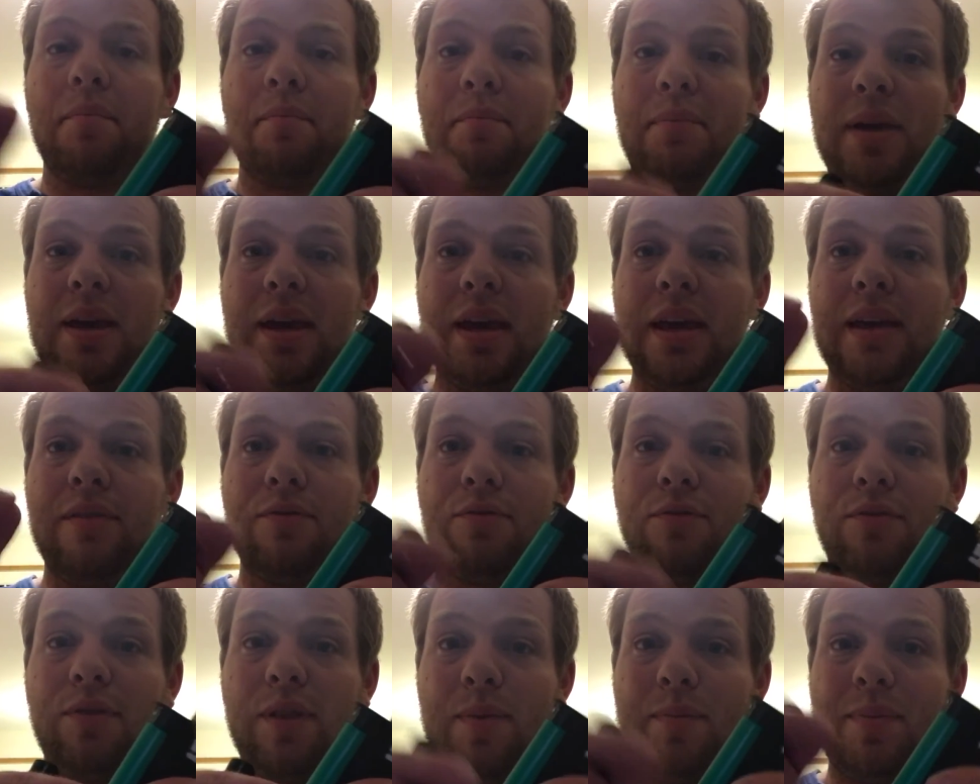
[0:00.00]
Be
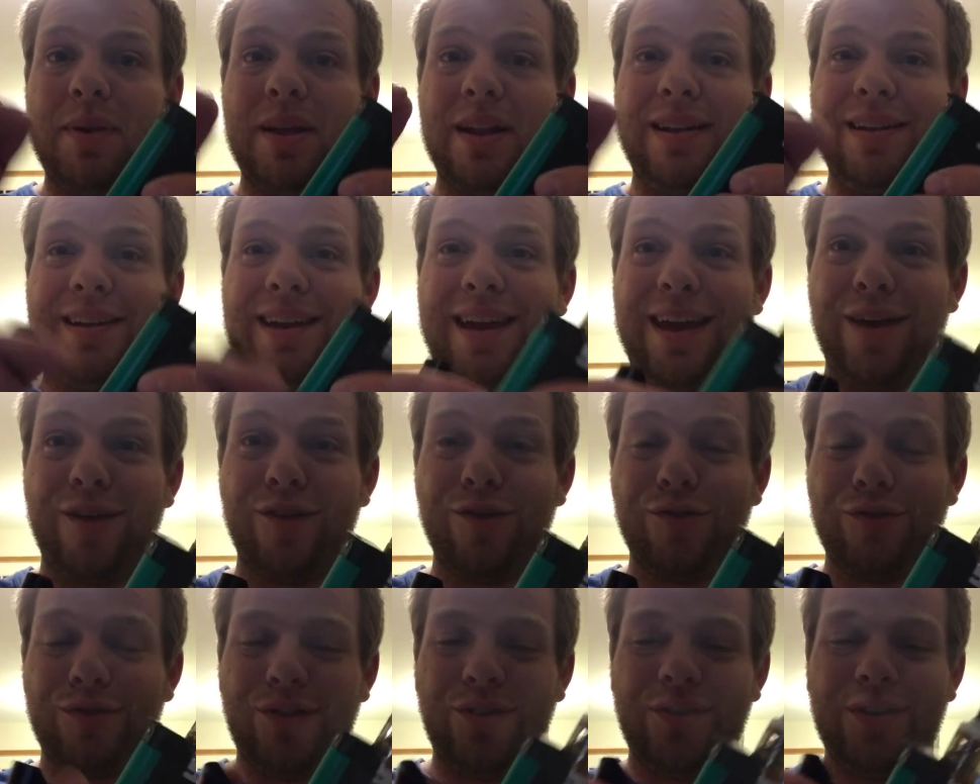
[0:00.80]
flipping
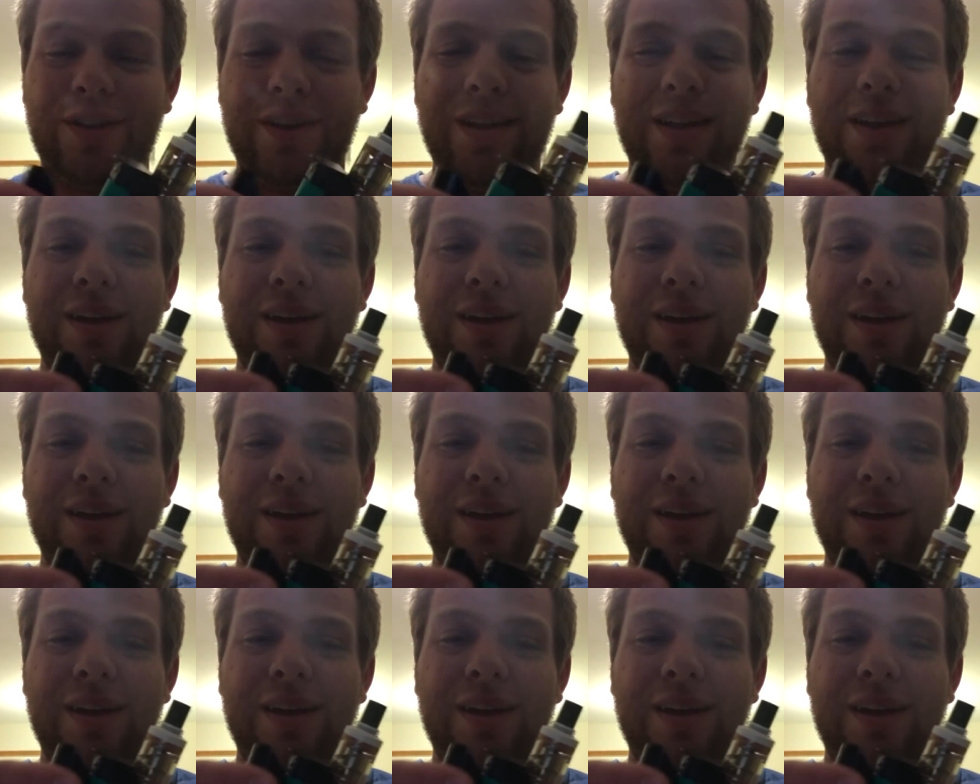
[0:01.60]
careful.